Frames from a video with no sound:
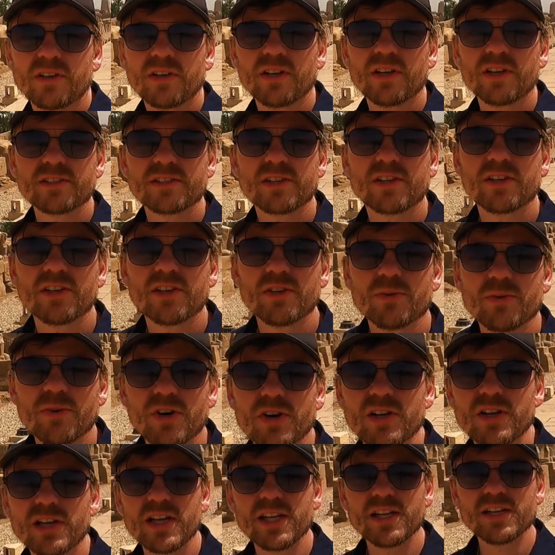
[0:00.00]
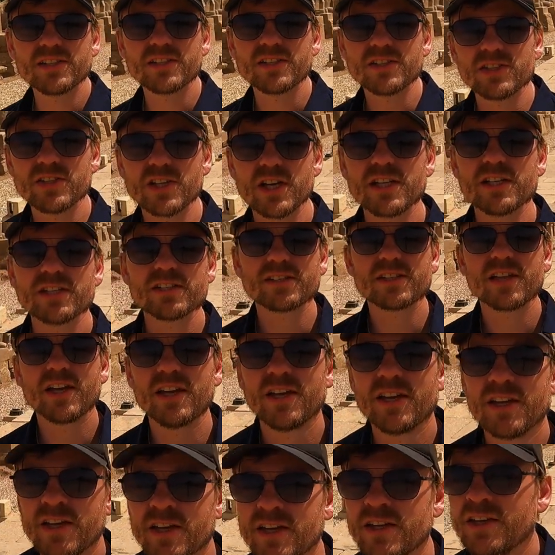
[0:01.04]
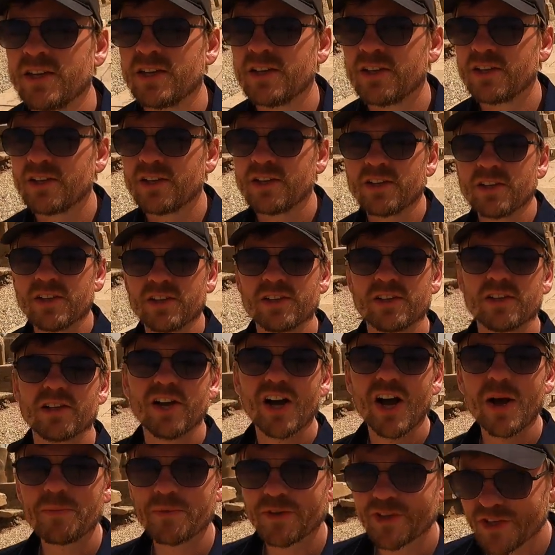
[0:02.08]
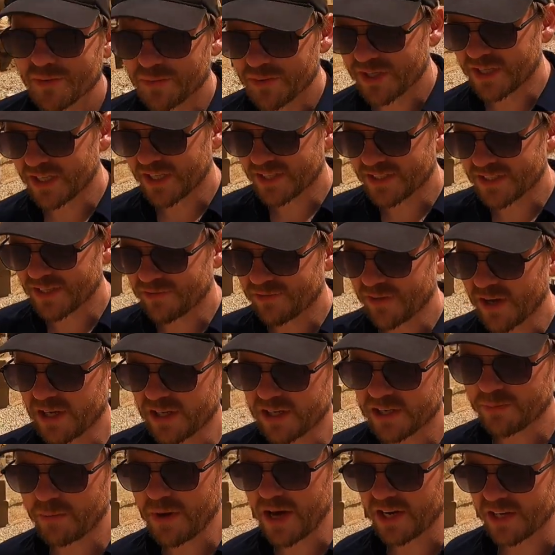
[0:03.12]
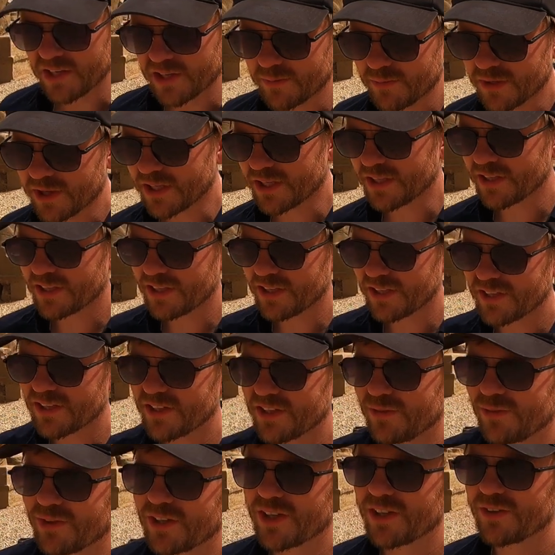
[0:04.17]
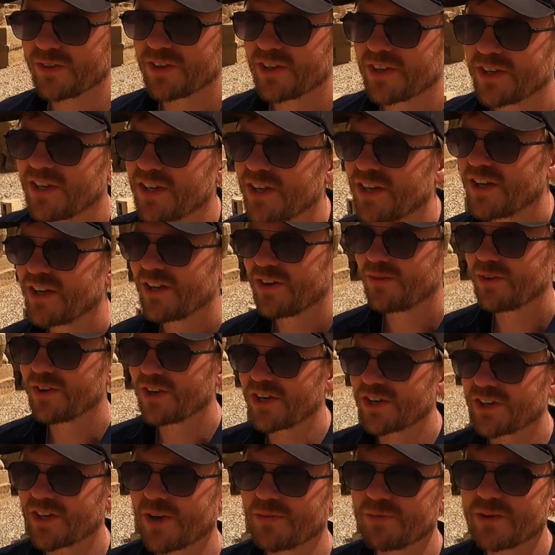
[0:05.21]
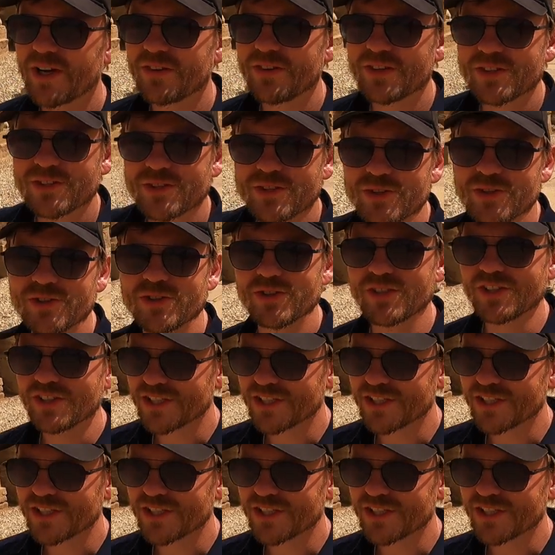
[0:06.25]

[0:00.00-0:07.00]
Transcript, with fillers: I'll tell you what, ladies and gents, I'm going to be an ithyphallic man in a minute when I when I come around this corner